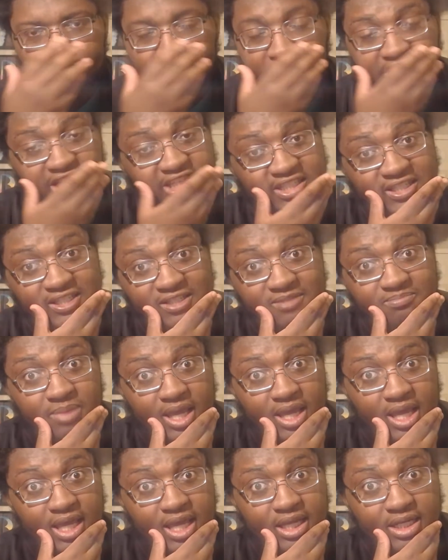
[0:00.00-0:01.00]
this is
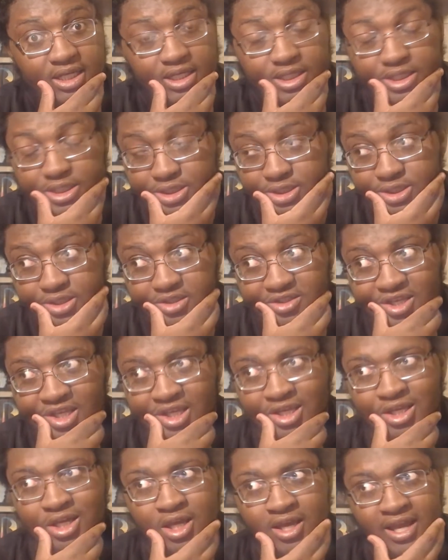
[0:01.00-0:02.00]
bad.
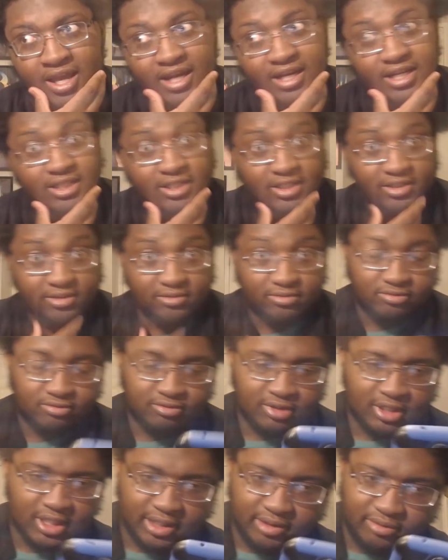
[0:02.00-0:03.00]
This is
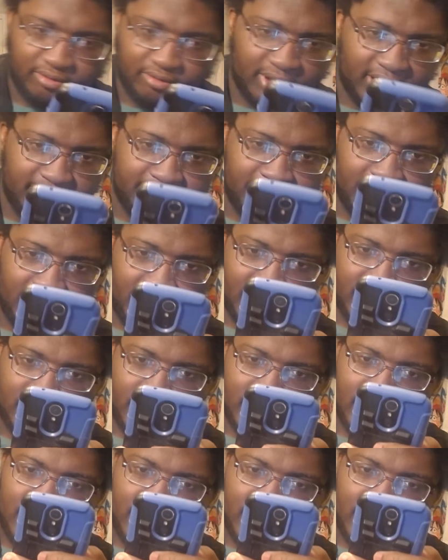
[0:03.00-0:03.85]
really, really bad.